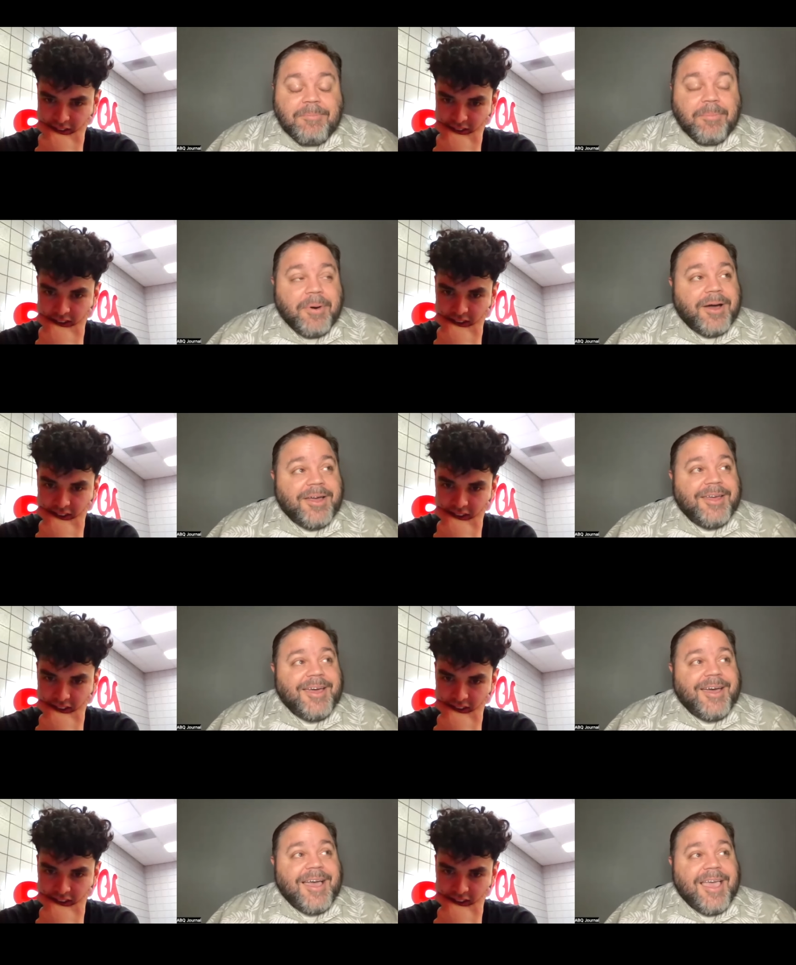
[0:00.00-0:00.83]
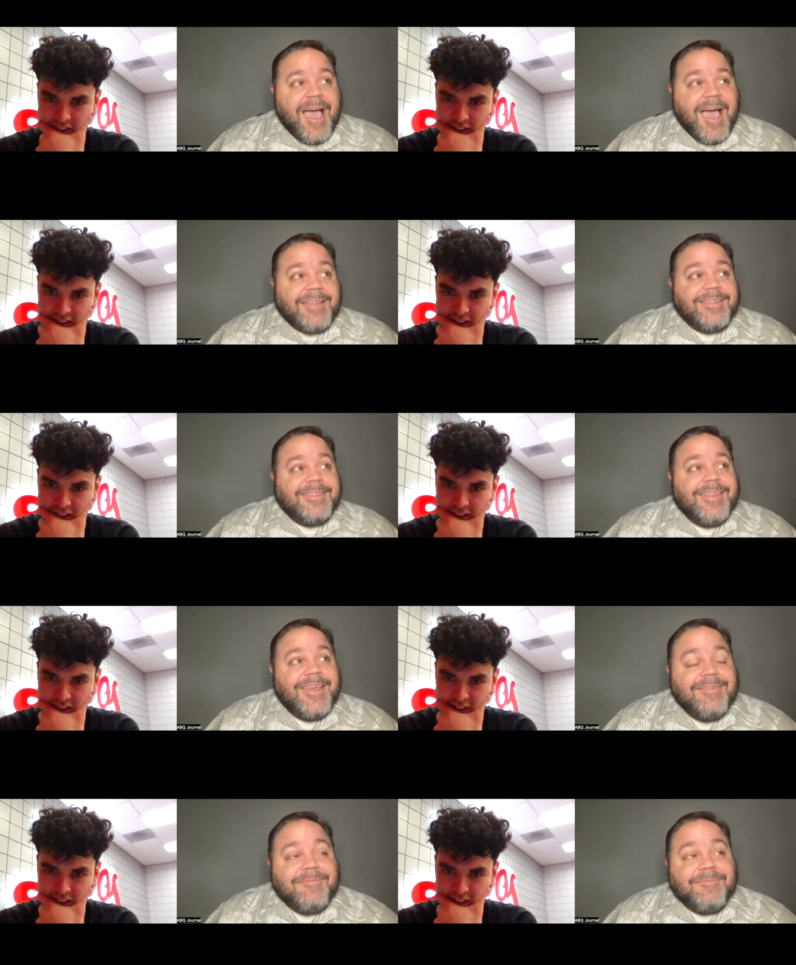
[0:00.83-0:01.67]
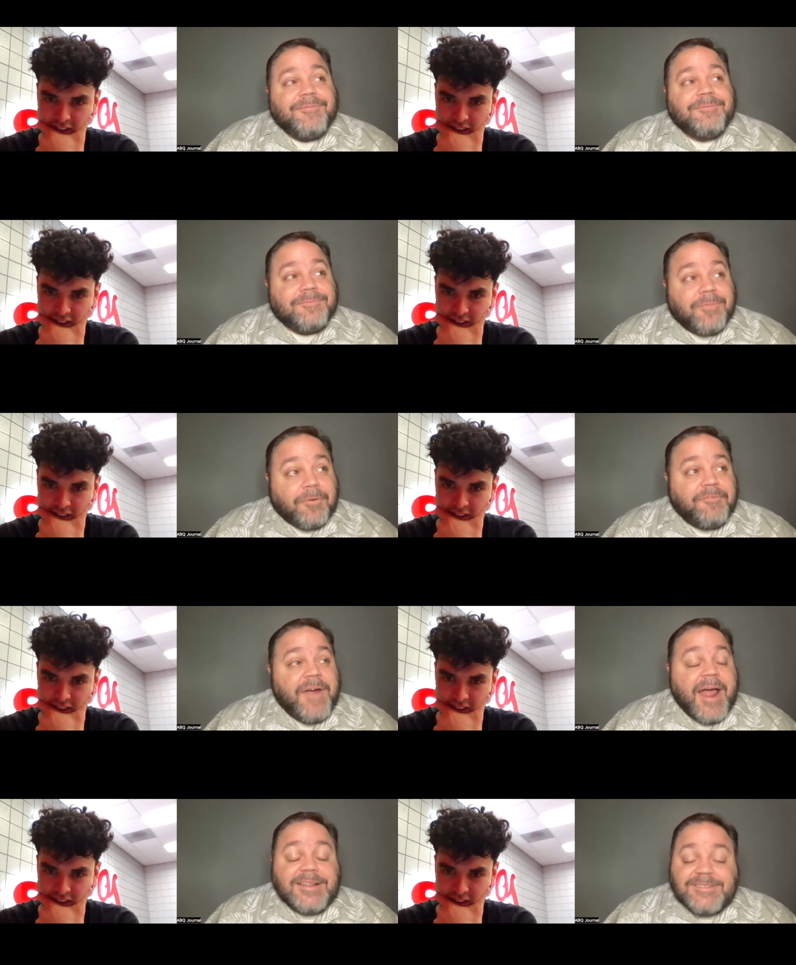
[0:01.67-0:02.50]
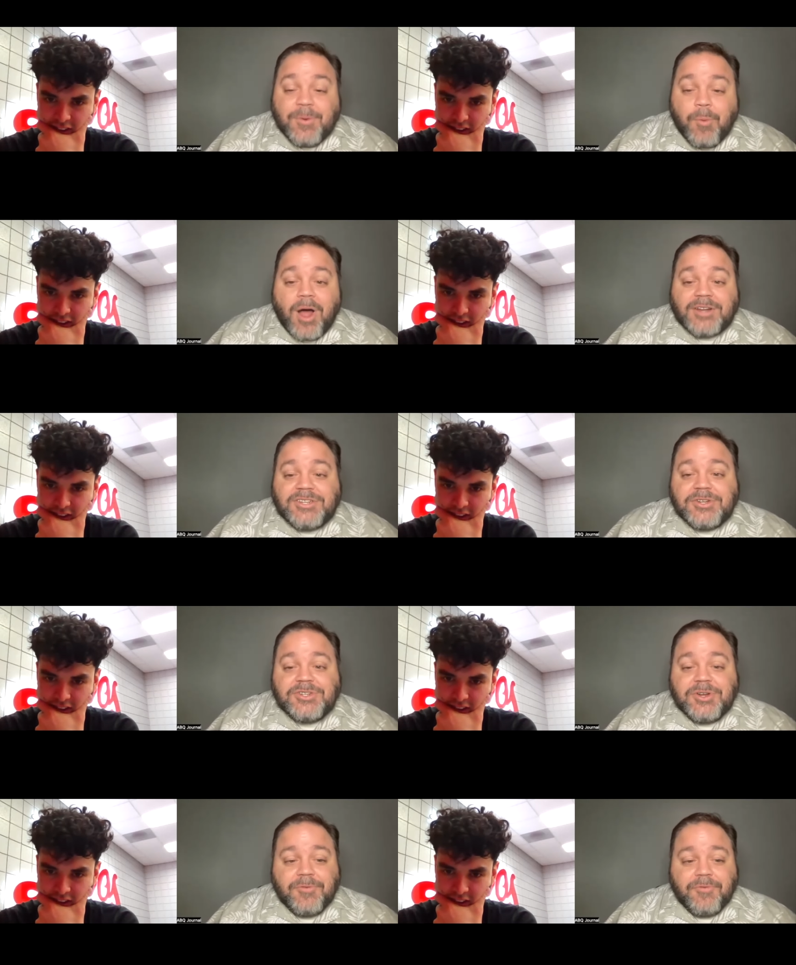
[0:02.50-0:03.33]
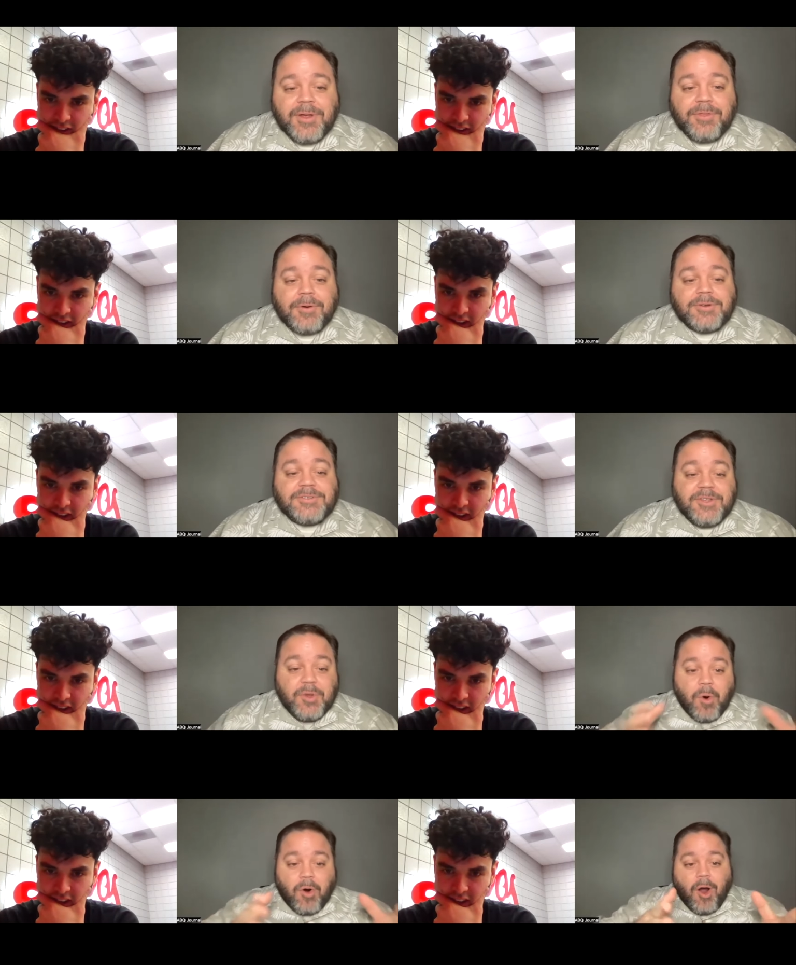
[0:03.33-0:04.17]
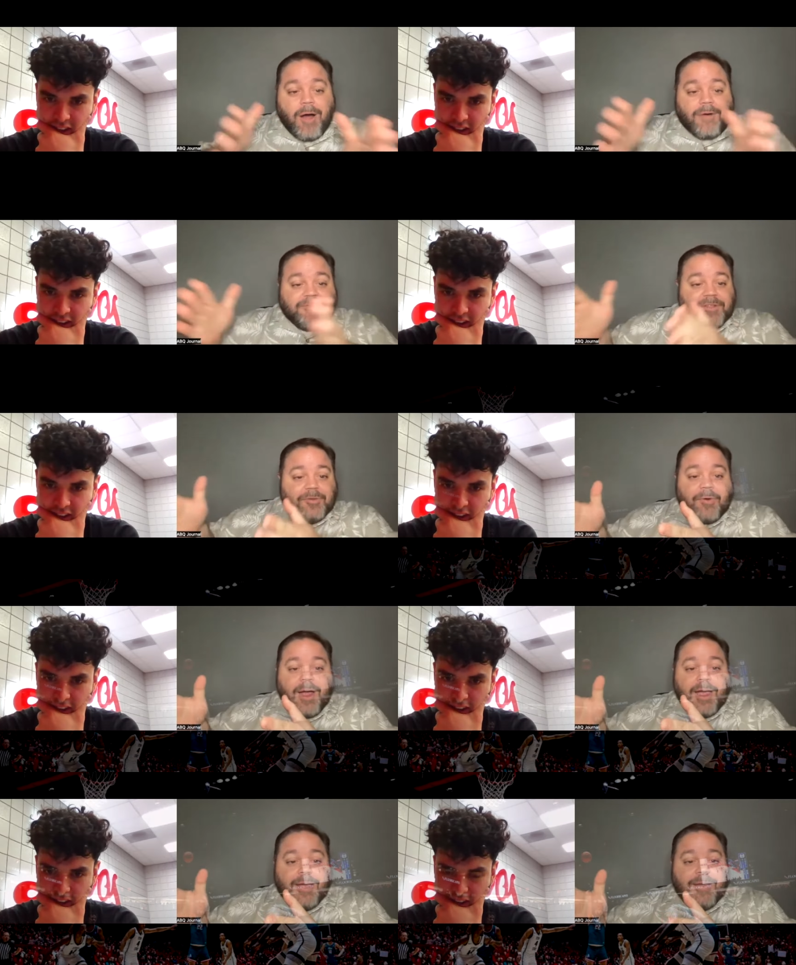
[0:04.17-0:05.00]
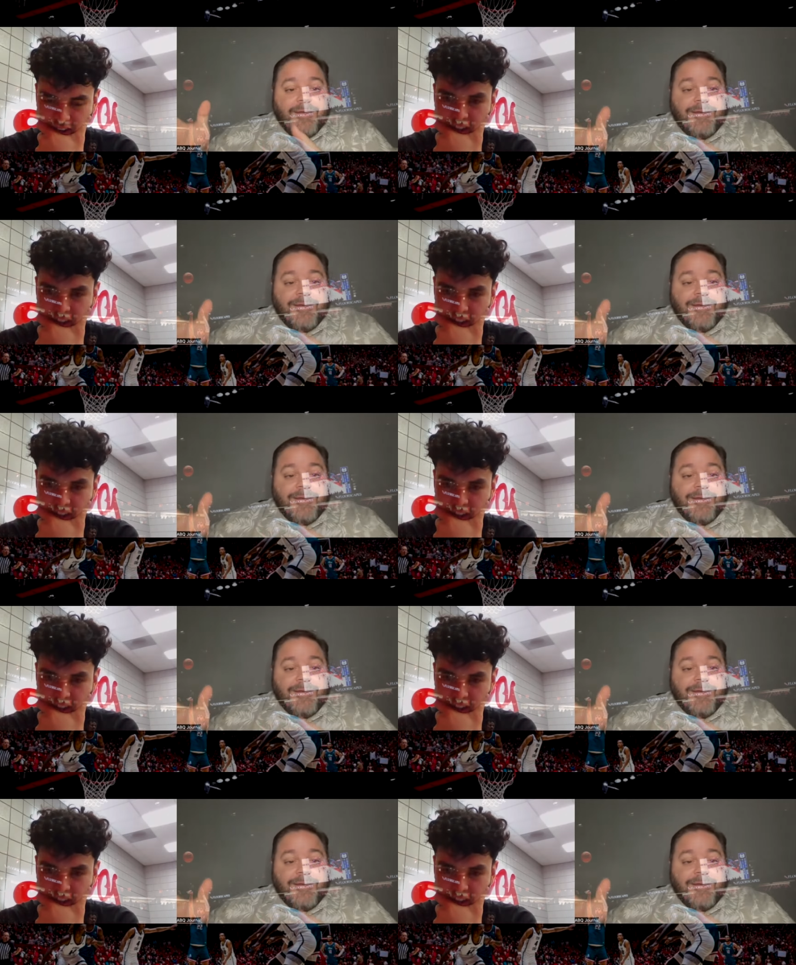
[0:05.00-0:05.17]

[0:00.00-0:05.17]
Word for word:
Speaker 1: But uh, I, for fans that watch you shoot free throws, you are off to the right.